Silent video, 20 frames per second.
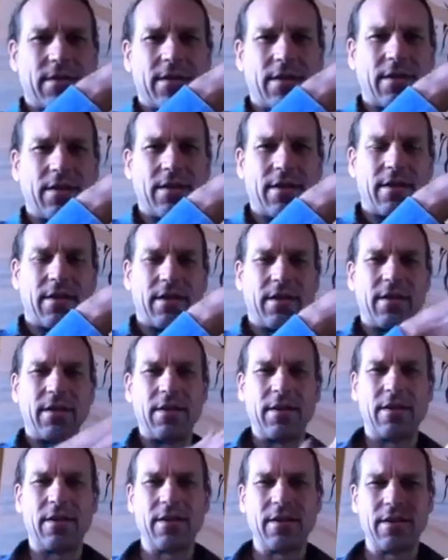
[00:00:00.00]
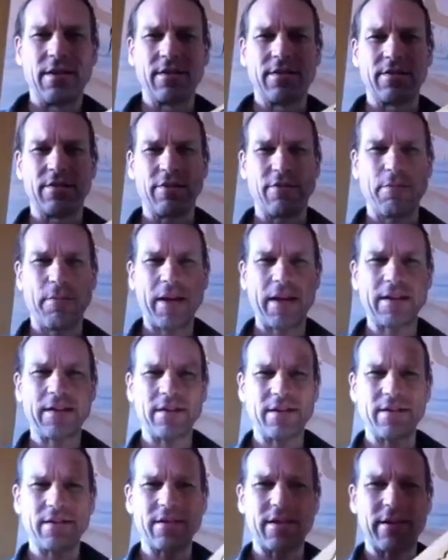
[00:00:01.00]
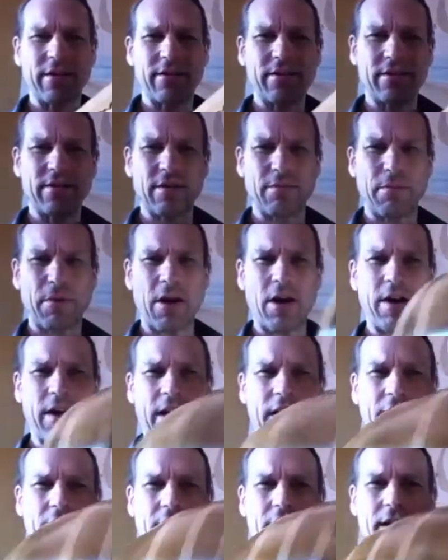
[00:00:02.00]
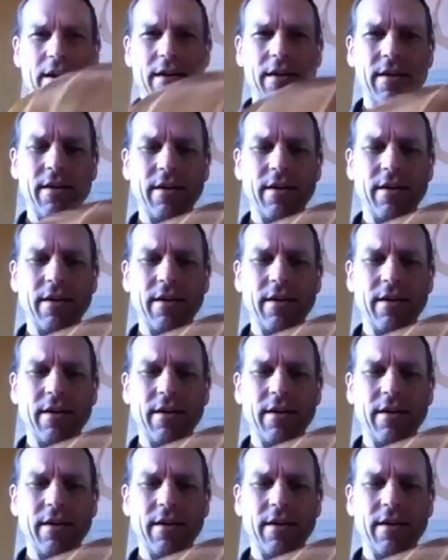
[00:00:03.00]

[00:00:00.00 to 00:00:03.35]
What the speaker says: the 2 pieces. Here's the body.